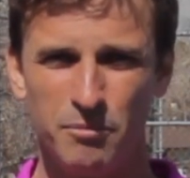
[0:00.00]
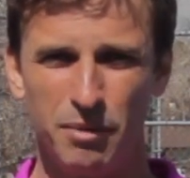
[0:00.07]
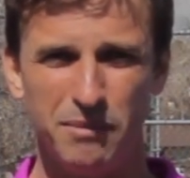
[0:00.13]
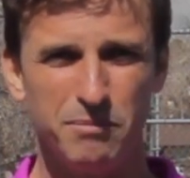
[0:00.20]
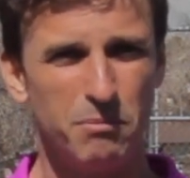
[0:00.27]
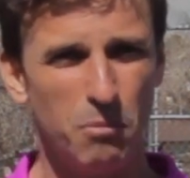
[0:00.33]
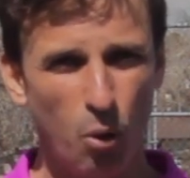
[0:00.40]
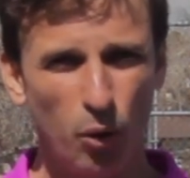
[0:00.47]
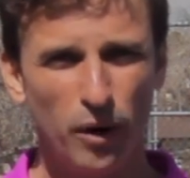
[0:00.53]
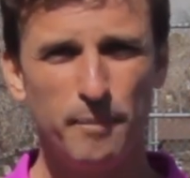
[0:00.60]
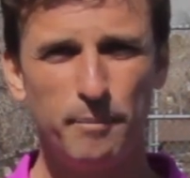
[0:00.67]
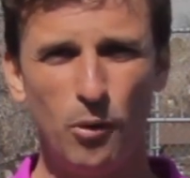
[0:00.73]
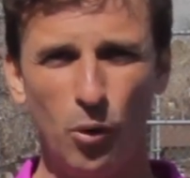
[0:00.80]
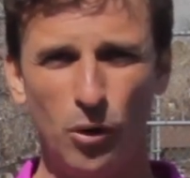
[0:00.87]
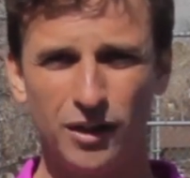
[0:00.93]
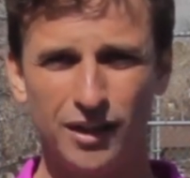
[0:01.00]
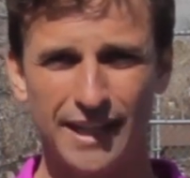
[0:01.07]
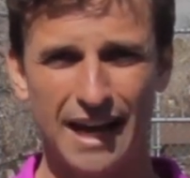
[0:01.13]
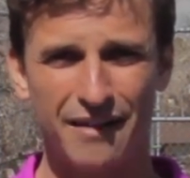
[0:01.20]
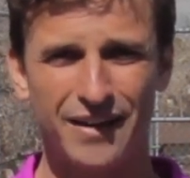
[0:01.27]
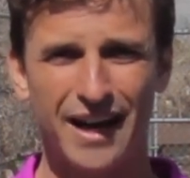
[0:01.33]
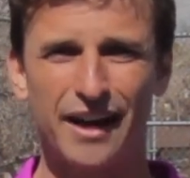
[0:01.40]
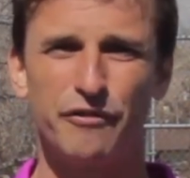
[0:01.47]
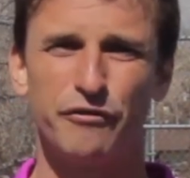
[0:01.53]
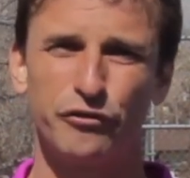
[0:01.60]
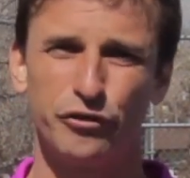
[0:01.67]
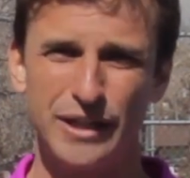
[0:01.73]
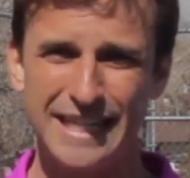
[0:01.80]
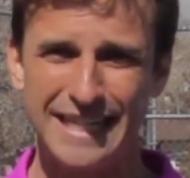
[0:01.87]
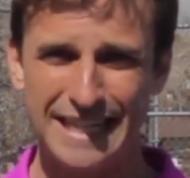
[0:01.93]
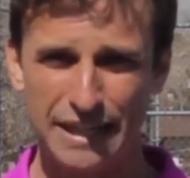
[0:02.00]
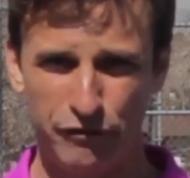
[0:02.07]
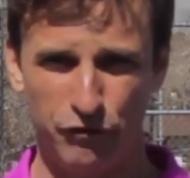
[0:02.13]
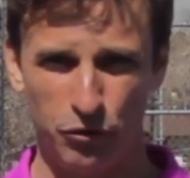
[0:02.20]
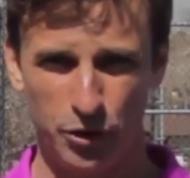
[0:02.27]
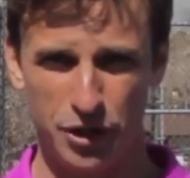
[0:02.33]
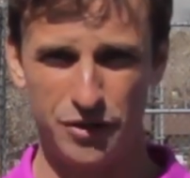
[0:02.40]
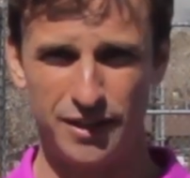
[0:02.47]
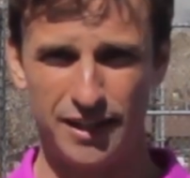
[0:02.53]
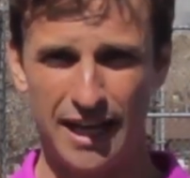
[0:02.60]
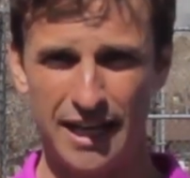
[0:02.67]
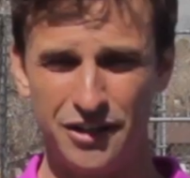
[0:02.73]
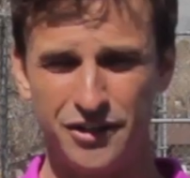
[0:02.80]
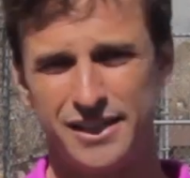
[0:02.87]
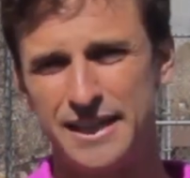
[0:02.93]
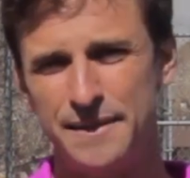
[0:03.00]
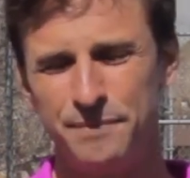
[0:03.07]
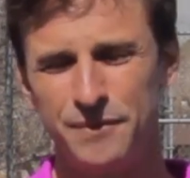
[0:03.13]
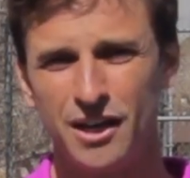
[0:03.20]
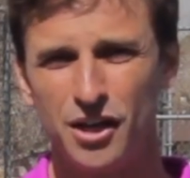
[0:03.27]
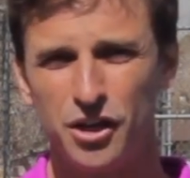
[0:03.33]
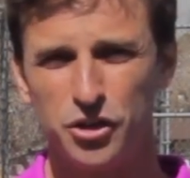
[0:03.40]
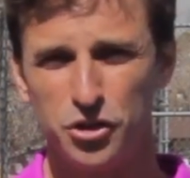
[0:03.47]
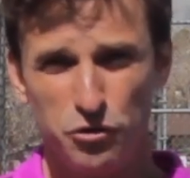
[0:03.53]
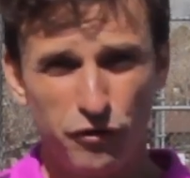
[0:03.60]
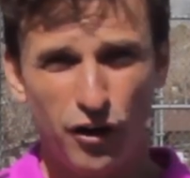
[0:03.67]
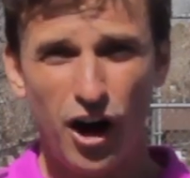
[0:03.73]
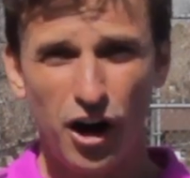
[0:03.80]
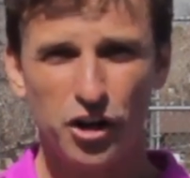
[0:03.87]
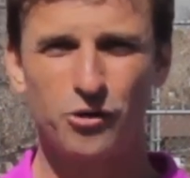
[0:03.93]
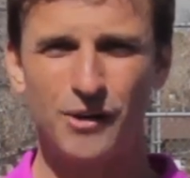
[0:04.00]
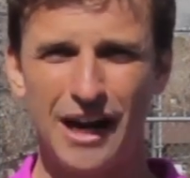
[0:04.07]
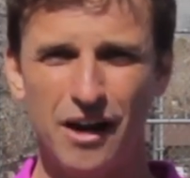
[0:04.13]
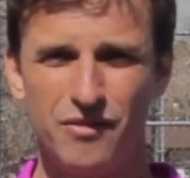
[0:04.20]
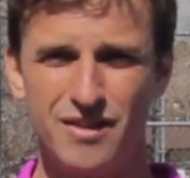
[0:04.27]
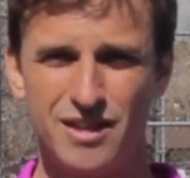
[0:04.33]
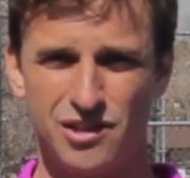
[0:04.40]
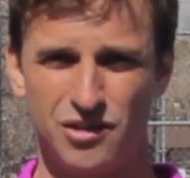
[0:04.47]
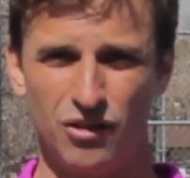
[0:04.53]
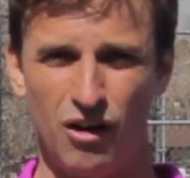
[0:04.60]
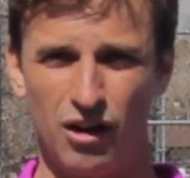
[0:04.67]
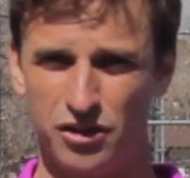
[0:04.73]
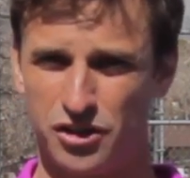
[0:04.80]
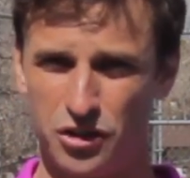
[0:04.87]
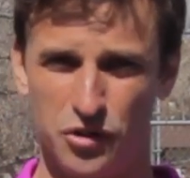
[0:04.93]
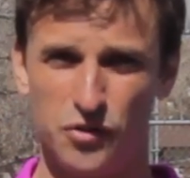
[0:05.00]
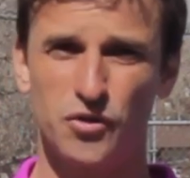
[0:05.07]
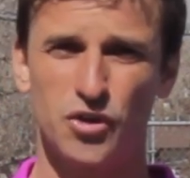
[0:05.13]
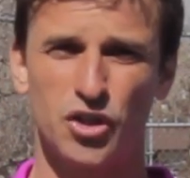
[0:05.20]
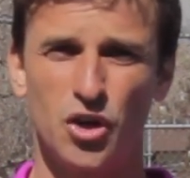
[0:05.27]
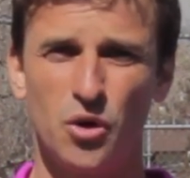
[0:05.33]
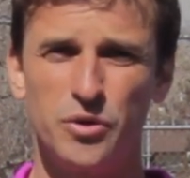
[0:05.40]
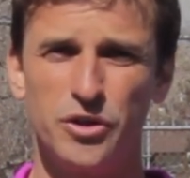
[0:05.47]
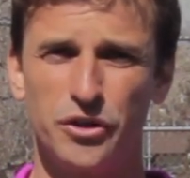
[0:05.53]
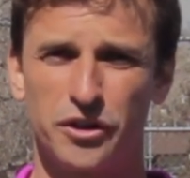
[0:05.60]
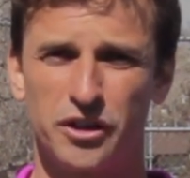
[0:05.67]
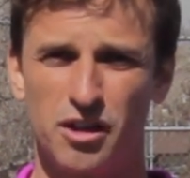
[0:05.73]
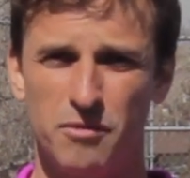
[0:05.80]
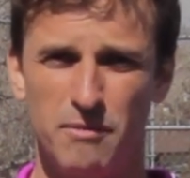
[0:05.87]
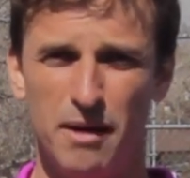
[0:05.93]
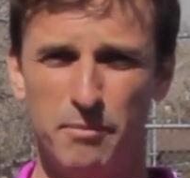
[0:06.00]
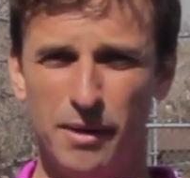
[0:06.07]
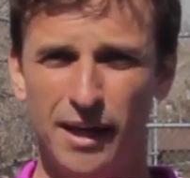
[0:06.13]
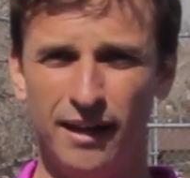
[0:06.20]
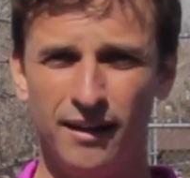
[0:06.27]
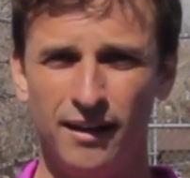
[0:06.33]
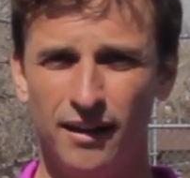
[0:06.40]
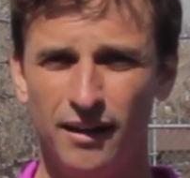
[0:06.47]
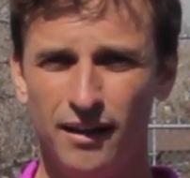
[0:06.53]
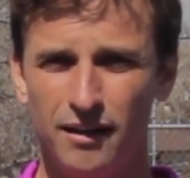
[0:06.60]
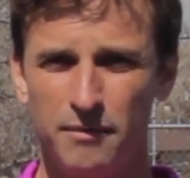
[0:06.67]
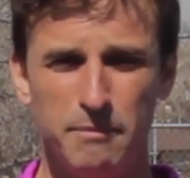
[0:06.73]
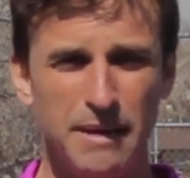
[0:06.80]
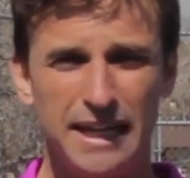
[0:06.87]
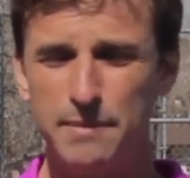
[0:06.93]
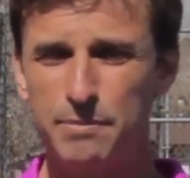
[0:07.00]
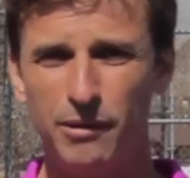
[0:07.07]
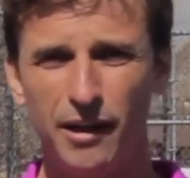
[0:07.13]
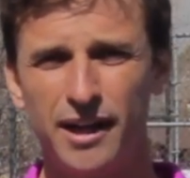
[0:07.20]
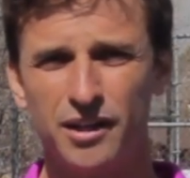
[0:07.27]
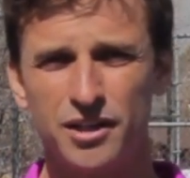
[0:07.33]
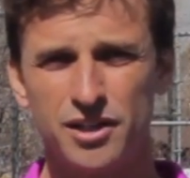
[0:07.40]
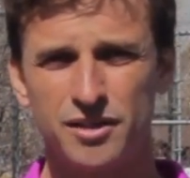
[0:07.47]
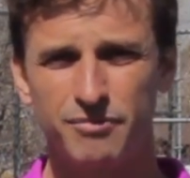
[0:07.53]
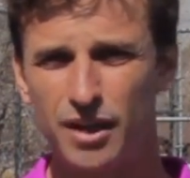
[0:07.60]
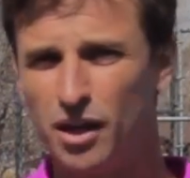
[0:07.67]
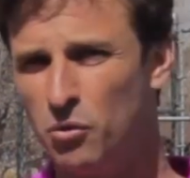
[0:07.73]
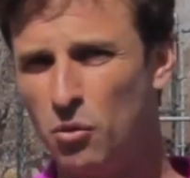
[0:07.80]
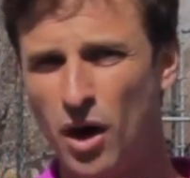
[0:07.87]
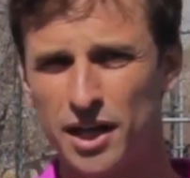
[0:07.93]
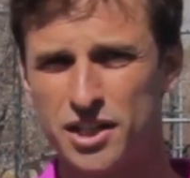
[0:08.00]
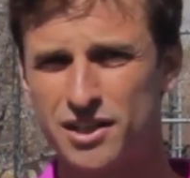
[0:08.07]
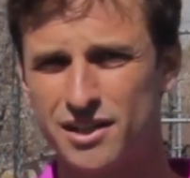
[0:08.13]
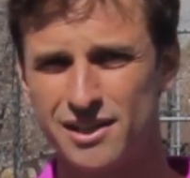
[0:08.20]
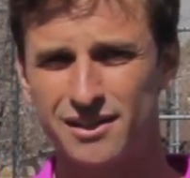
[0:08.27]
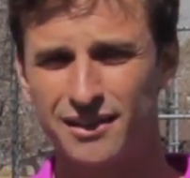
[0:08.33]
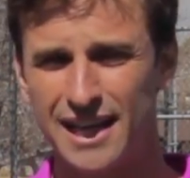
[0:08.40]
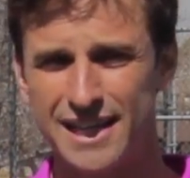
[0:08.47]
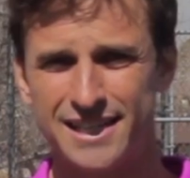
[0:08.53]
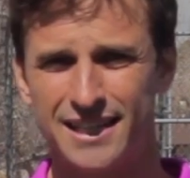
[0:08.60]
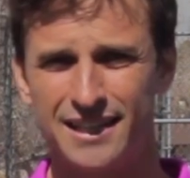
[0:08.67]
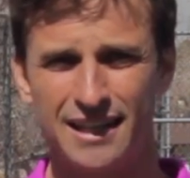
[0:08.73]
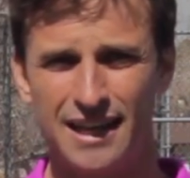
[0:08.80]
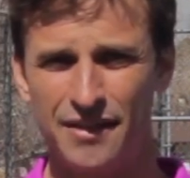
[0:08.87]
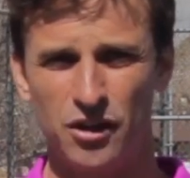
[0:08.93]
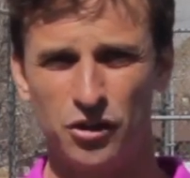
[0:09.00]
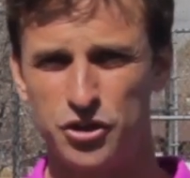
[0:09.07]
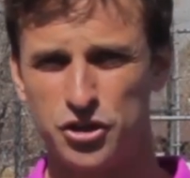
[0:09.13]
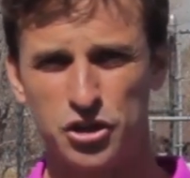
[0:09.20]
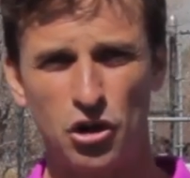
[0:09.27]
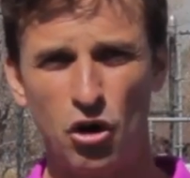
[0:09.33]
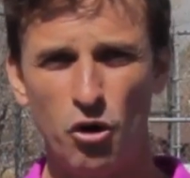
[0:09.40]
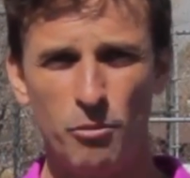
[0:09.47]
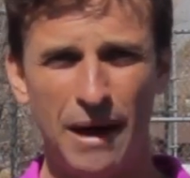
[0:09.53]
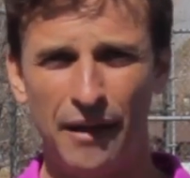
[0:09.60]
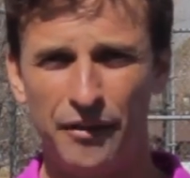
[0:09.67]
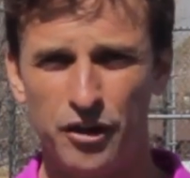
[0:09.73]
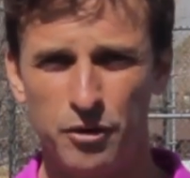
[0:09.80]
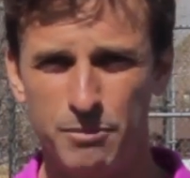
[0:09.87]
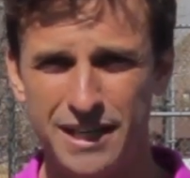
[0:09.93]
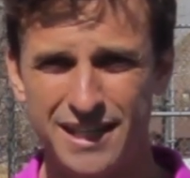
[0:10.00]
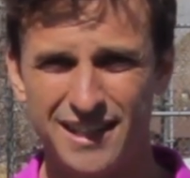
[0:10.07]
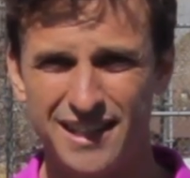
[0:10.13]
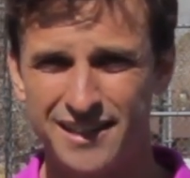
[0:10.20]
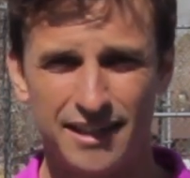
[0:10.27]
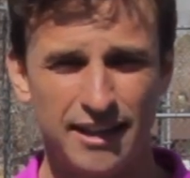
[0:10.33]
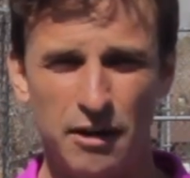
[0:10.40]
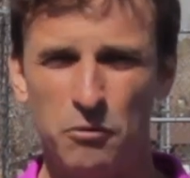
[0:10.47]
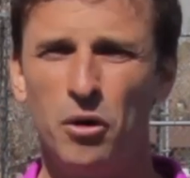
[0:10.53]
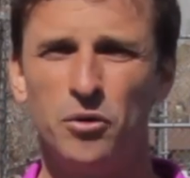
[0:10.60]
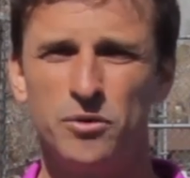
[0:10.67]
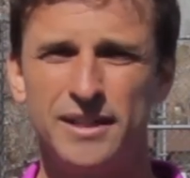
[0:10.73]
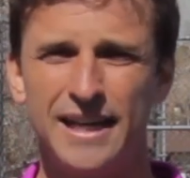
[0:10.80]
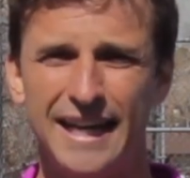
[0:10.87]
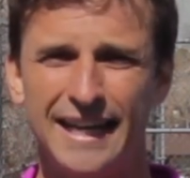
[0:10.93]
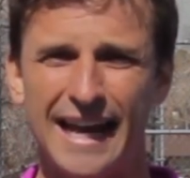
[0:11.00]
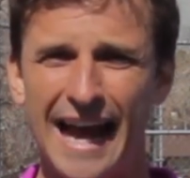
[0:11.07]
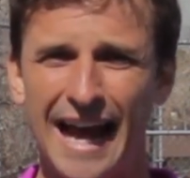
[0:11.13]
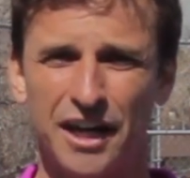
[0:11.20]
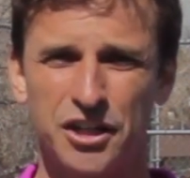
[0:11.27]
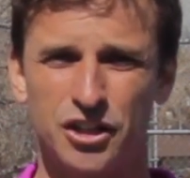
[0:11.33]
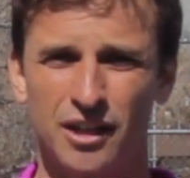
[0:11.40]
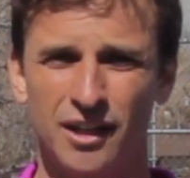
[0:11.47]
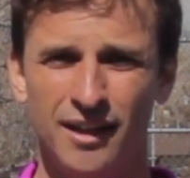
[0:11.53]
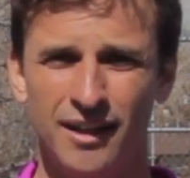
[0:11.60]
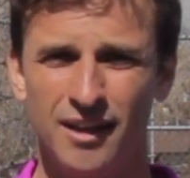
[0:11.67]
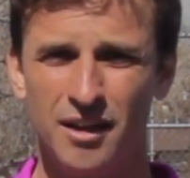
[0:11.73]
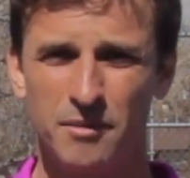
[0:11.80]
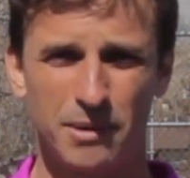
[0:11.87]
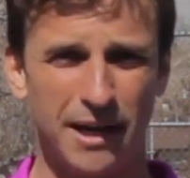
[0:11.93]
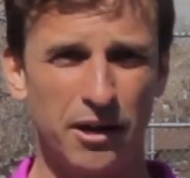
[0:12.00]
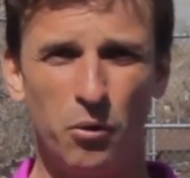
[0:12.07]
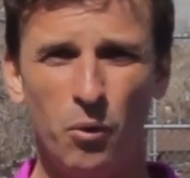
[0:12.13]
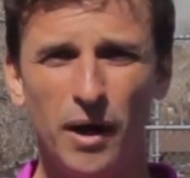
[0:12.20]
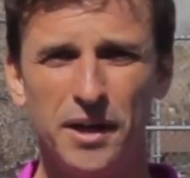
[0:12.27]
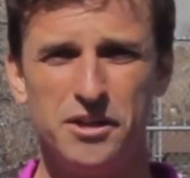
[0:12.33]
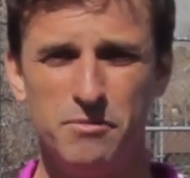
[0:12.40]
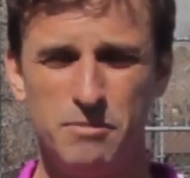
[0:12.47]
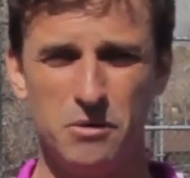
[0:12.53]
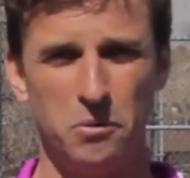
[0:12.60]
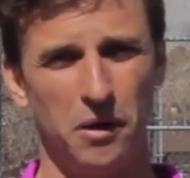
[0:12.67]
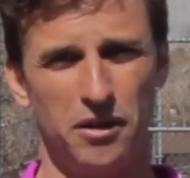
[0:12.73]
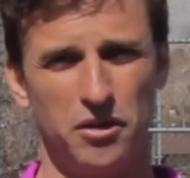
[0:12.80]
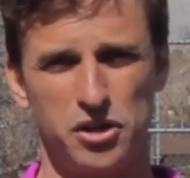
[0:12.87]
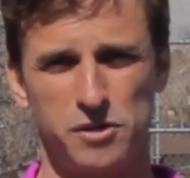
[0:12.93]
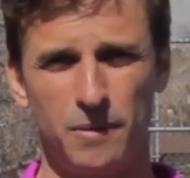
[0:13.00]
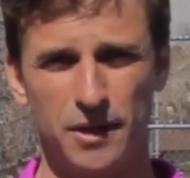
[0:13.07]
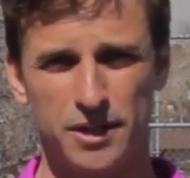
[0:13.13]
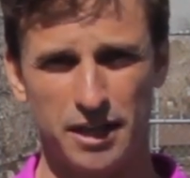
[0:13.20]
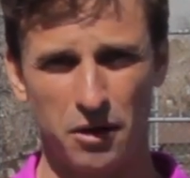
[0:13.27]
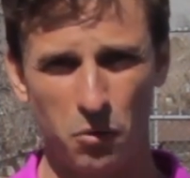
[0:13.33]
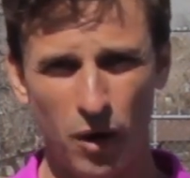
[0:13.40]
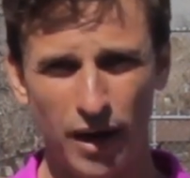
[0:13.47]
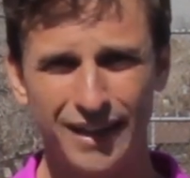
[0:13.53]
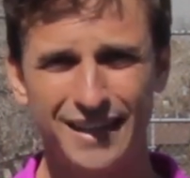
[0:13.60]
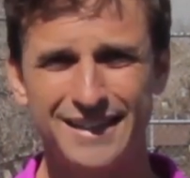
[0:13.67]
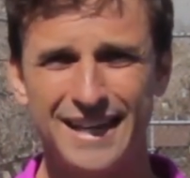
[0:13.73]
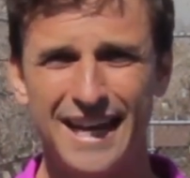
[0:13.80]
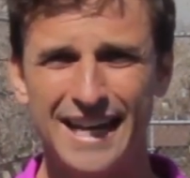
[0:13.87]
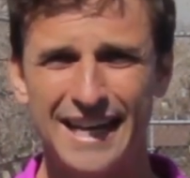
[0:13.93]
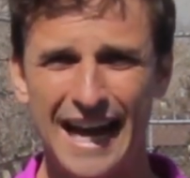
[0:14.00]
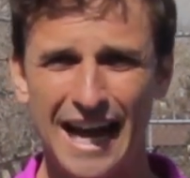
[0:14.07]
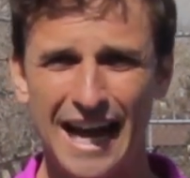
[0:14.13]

But more importantly, I've got a free gift for you today. You see, you've hung around this long, so you've shown your commitment. Many players, they'll watch this lesson and they'll just go about their business and they won't take action. But I don't want you to be one of those players. I want you to take